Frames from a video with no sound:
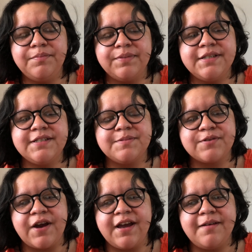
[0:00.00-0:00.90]
please
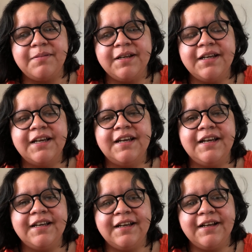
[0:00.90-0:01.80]
subscribe.
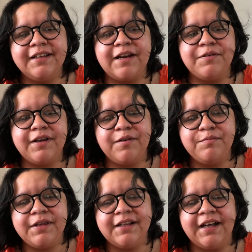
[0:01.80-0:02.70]
That would help
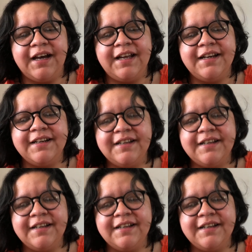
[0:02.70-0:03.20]
me a lot.